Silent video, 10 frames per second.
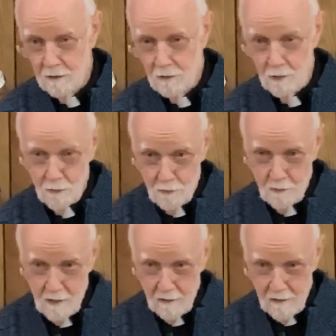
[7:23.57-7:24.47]

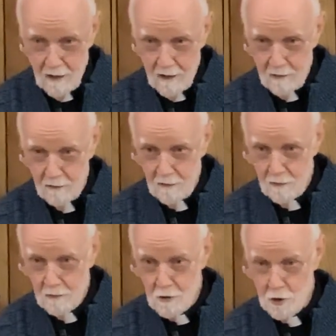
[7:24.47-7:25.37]
You are God
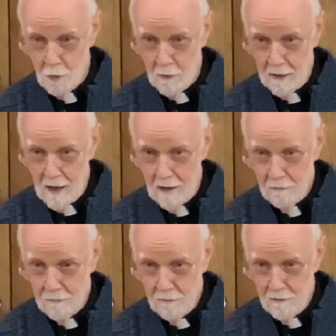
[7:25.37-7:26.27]
showing
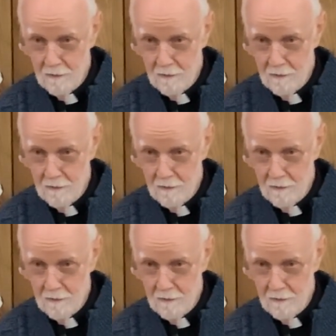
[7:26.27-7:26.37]
off.